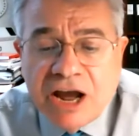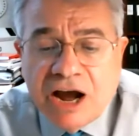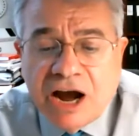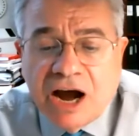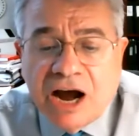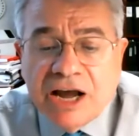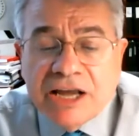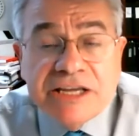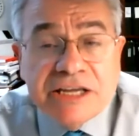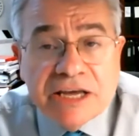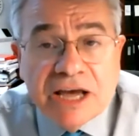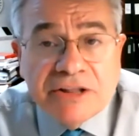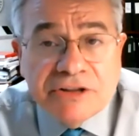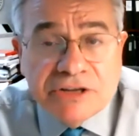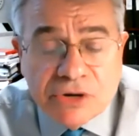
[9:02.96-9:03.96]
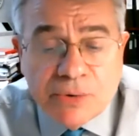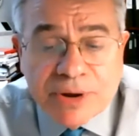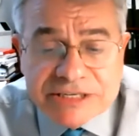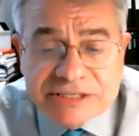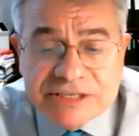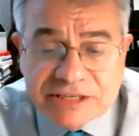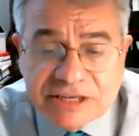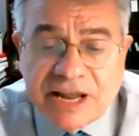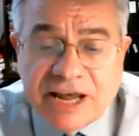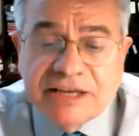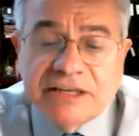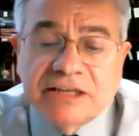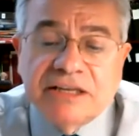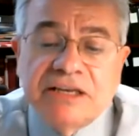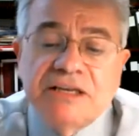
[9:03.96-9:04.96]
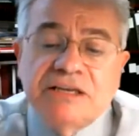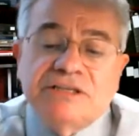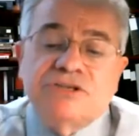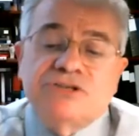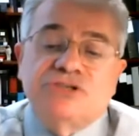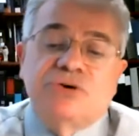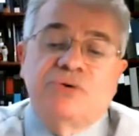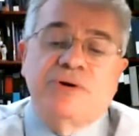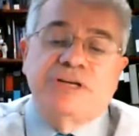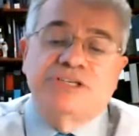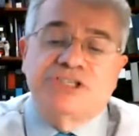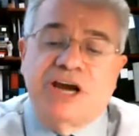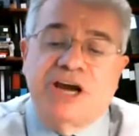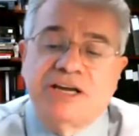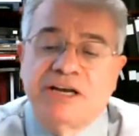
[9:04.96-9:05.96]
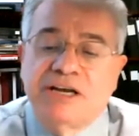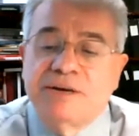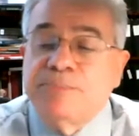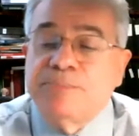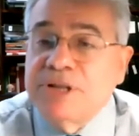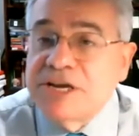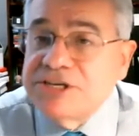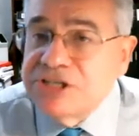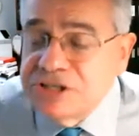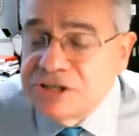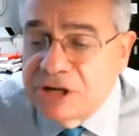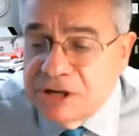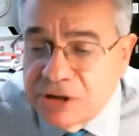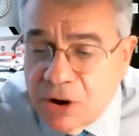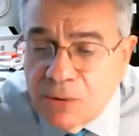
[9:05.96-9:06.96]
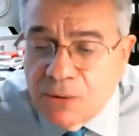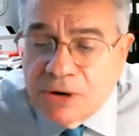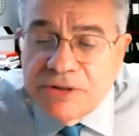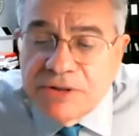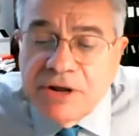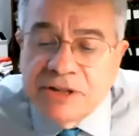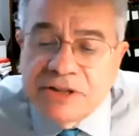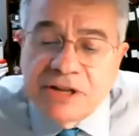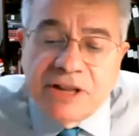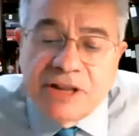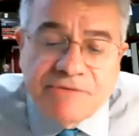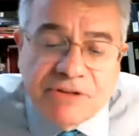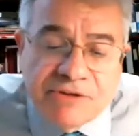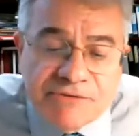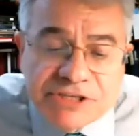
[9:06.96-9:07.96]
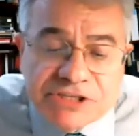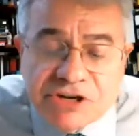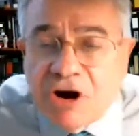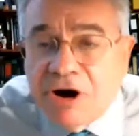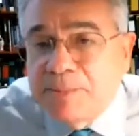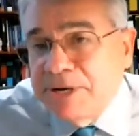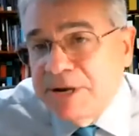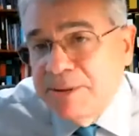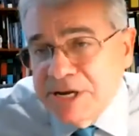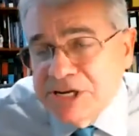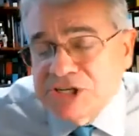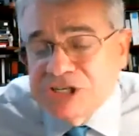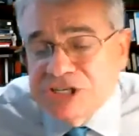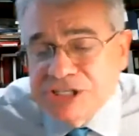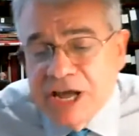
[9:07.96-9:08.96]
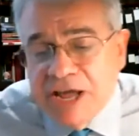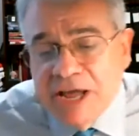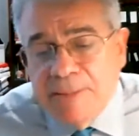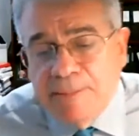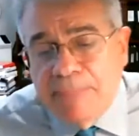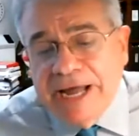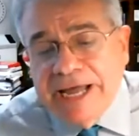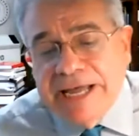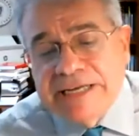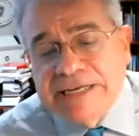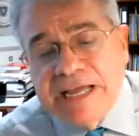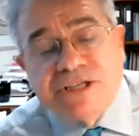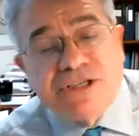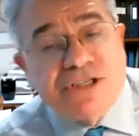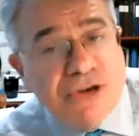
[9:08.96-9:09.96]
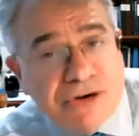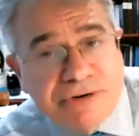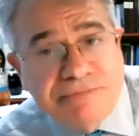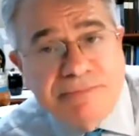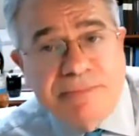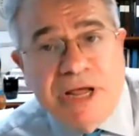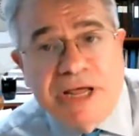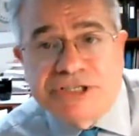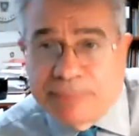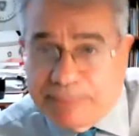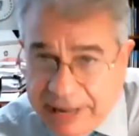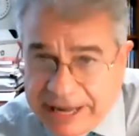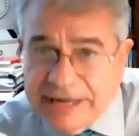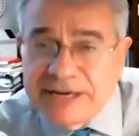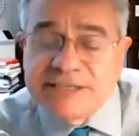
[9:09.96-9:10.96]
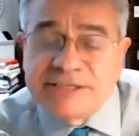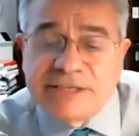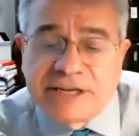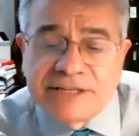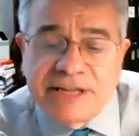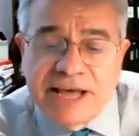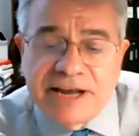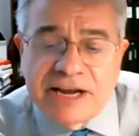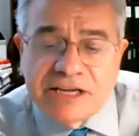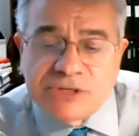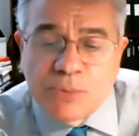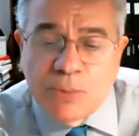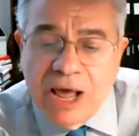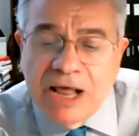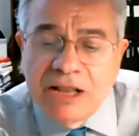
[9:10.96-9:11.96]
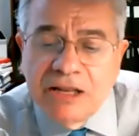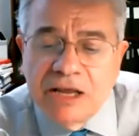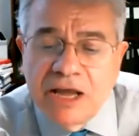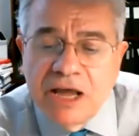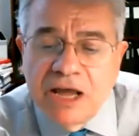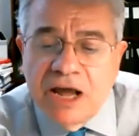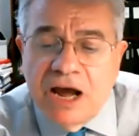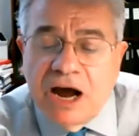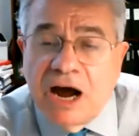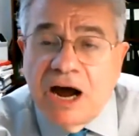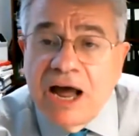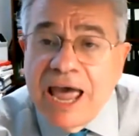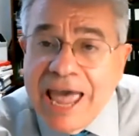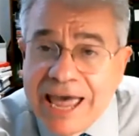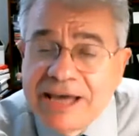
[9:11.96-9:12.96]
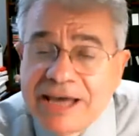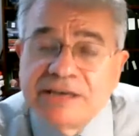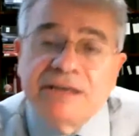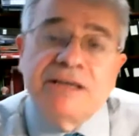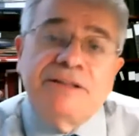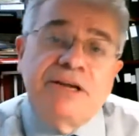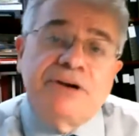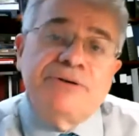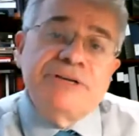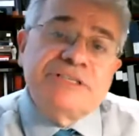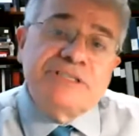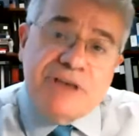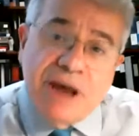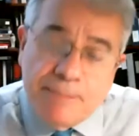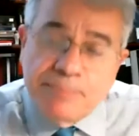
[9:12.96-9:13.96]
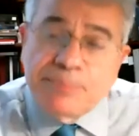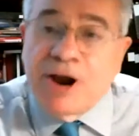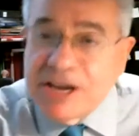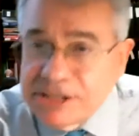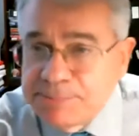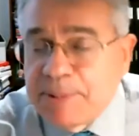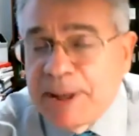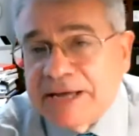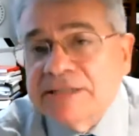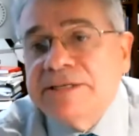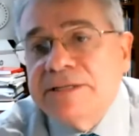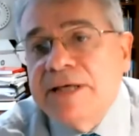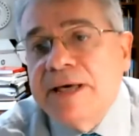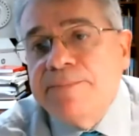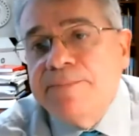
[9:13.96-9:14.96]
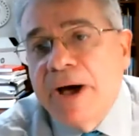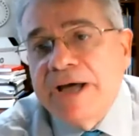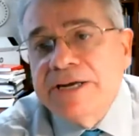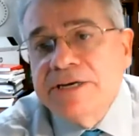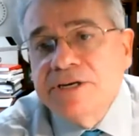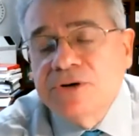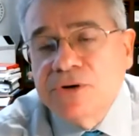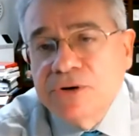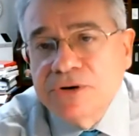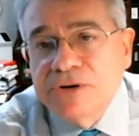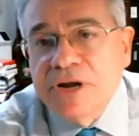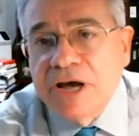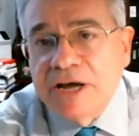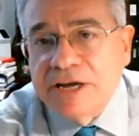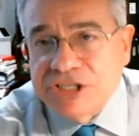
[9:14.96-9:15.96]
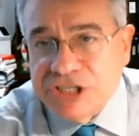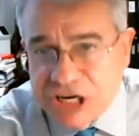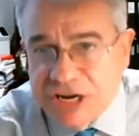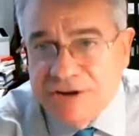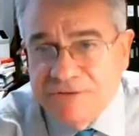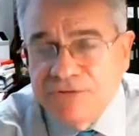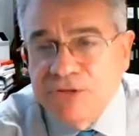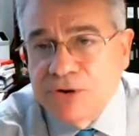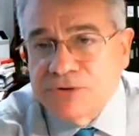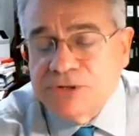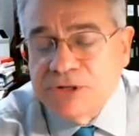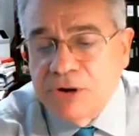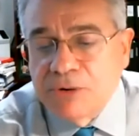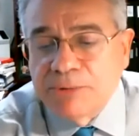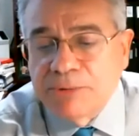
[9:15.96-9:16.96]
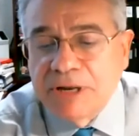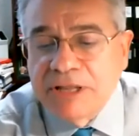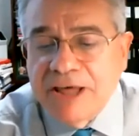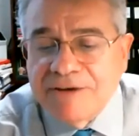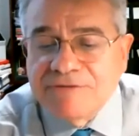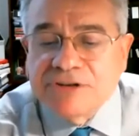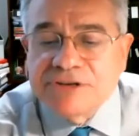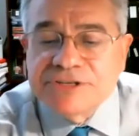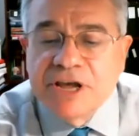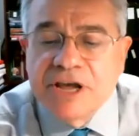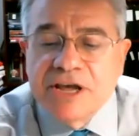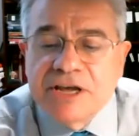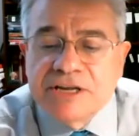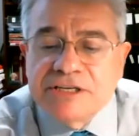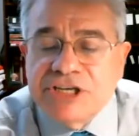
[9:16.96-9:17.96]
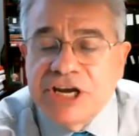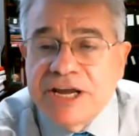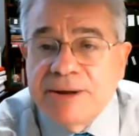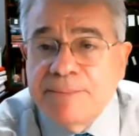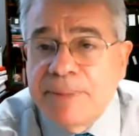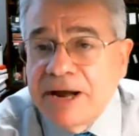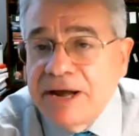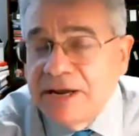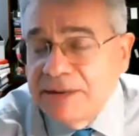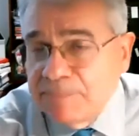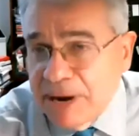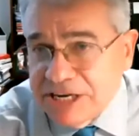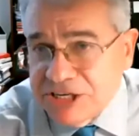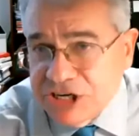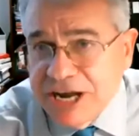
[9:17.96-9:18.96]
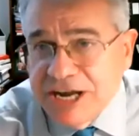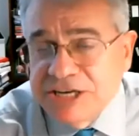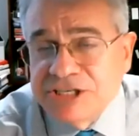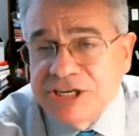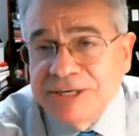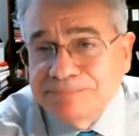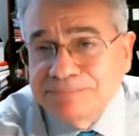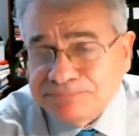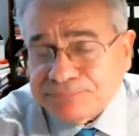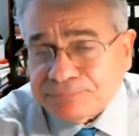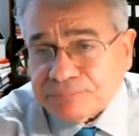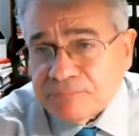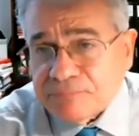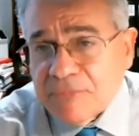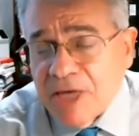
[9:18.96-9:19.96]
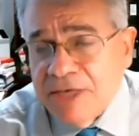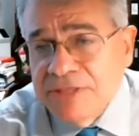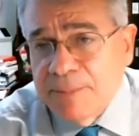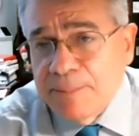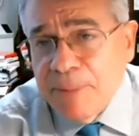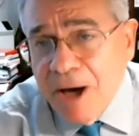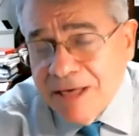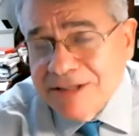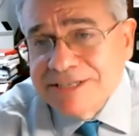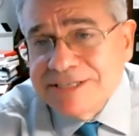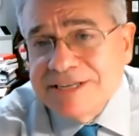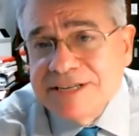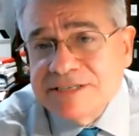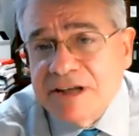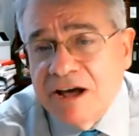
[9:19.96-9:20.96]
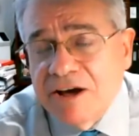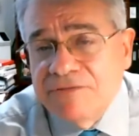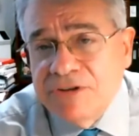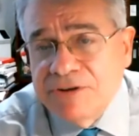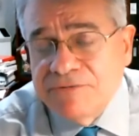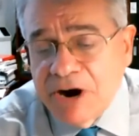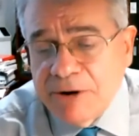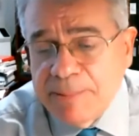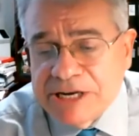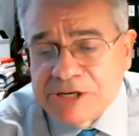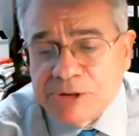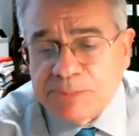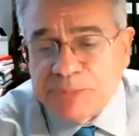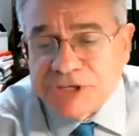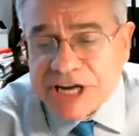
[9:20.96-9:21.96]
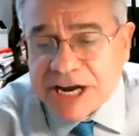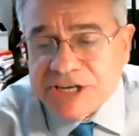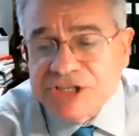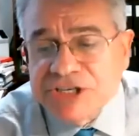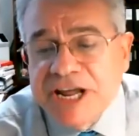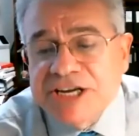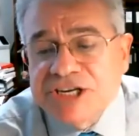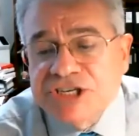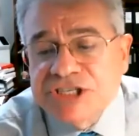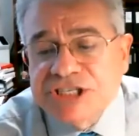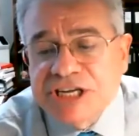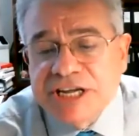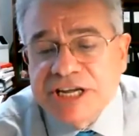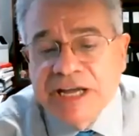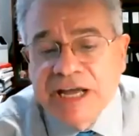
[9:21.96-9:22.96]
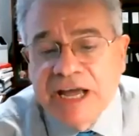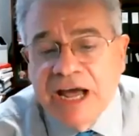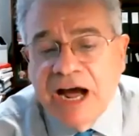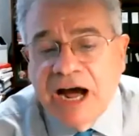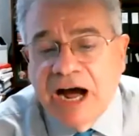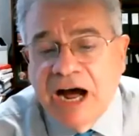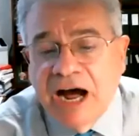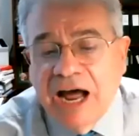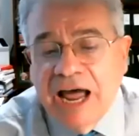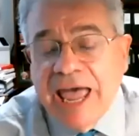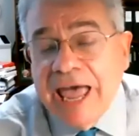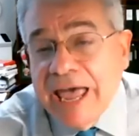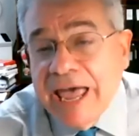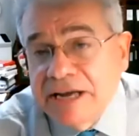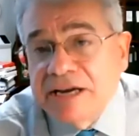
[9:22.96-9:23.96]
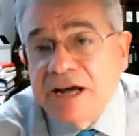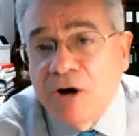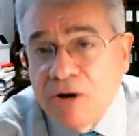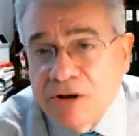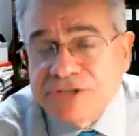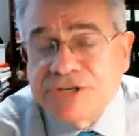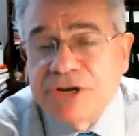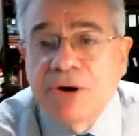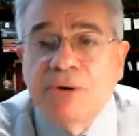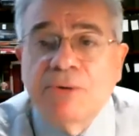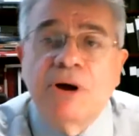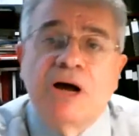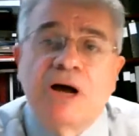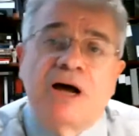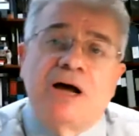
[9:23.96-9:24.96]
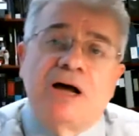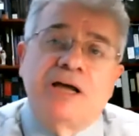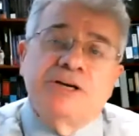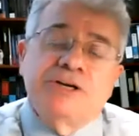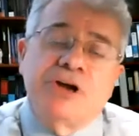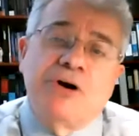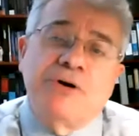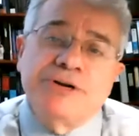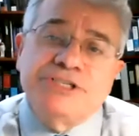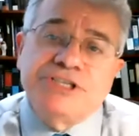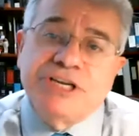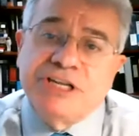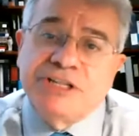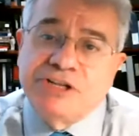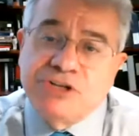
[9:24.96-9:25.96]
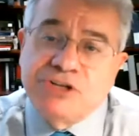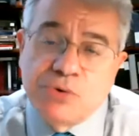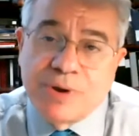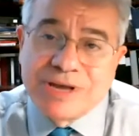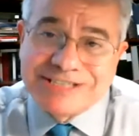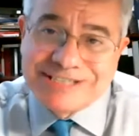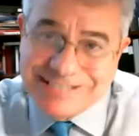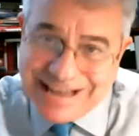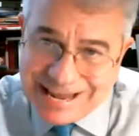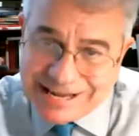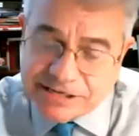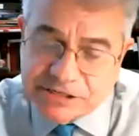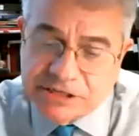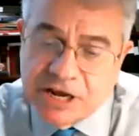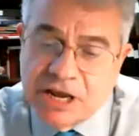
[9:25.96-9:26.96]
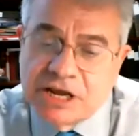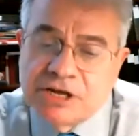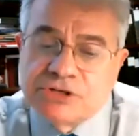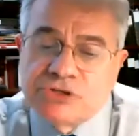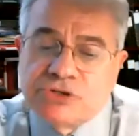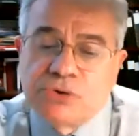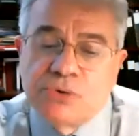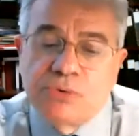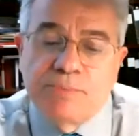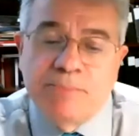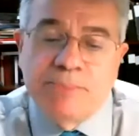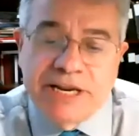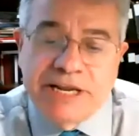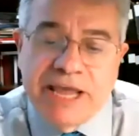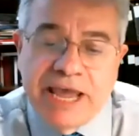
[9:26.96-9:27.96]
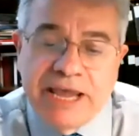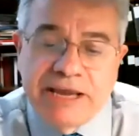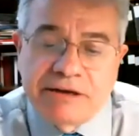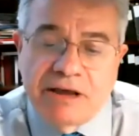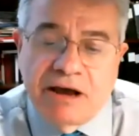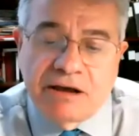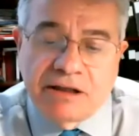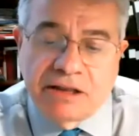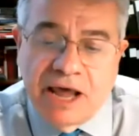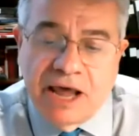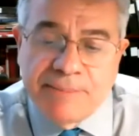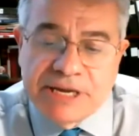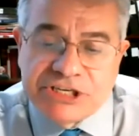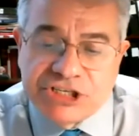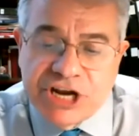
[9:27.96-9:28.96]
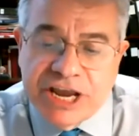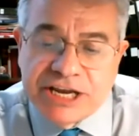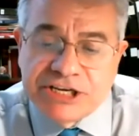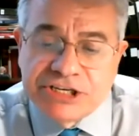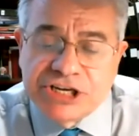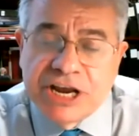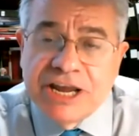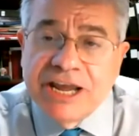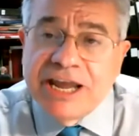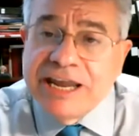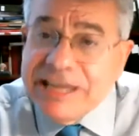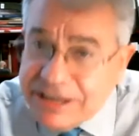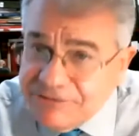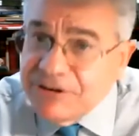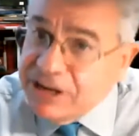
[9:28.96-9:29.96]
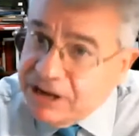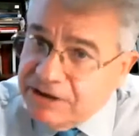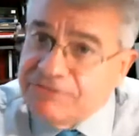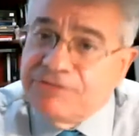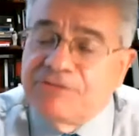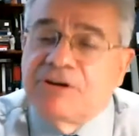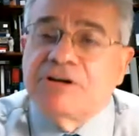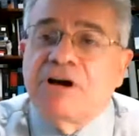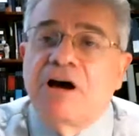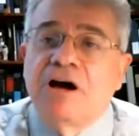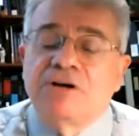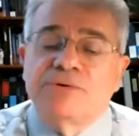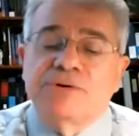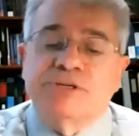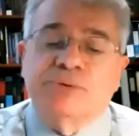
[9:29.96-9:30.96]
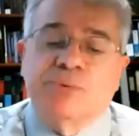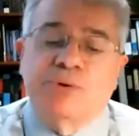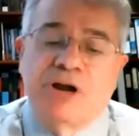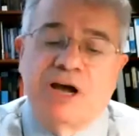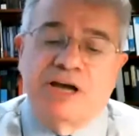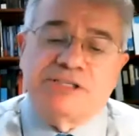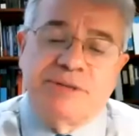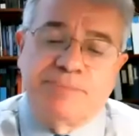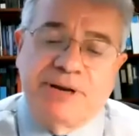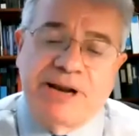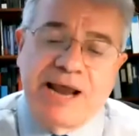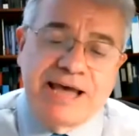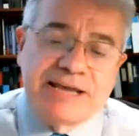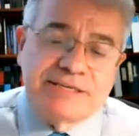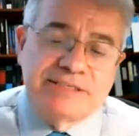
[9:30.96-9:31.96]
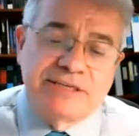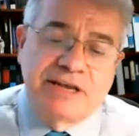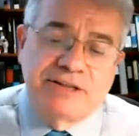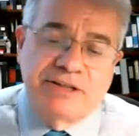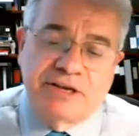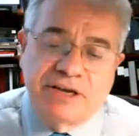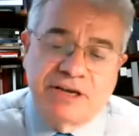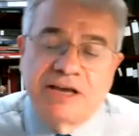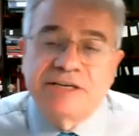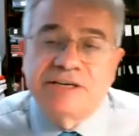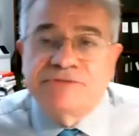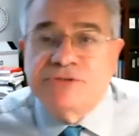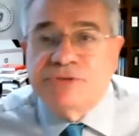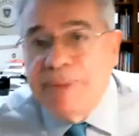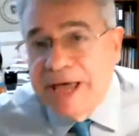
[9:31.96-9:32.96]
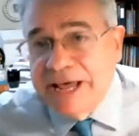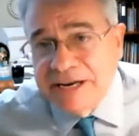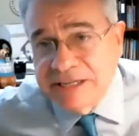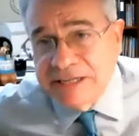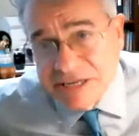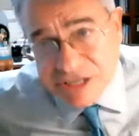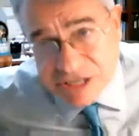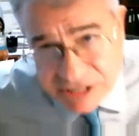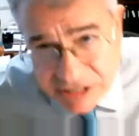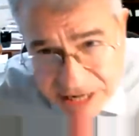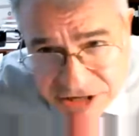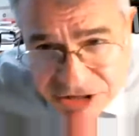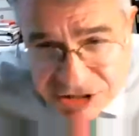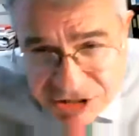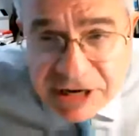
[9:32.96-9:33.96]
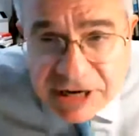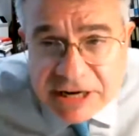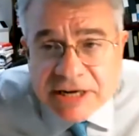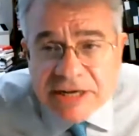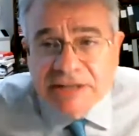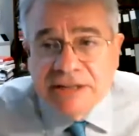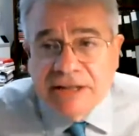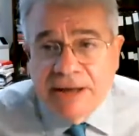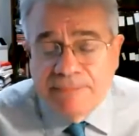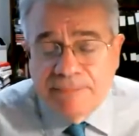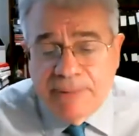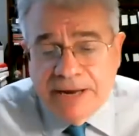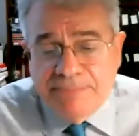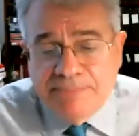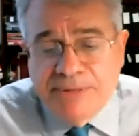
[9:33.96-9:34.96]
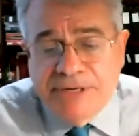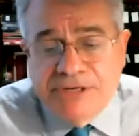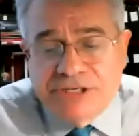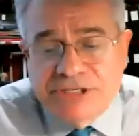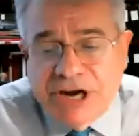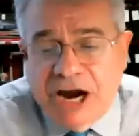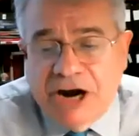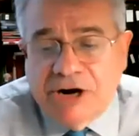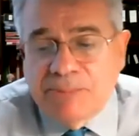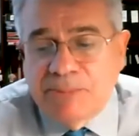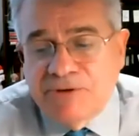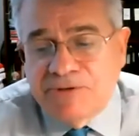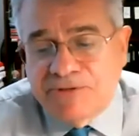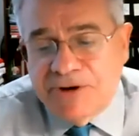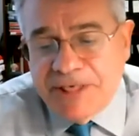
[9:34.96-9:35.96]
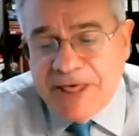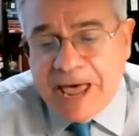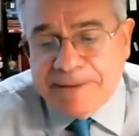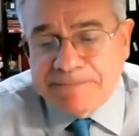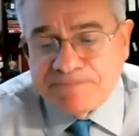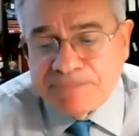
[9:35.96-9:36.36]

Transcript: uh, uh, the US is likely to join China in pledging to lower the level of its carbon emissions by a date certain. Uh, Japan has done that as well. Uh, and there is some prospect that Biden could achieve those lower levels cha by, by, changing the policies of the Environmental Protection Agency uh, and also uh, encouraging the US states to mitigate climate change even if Congress were not to pass the kind of dramatic legislation that might be desirable for that.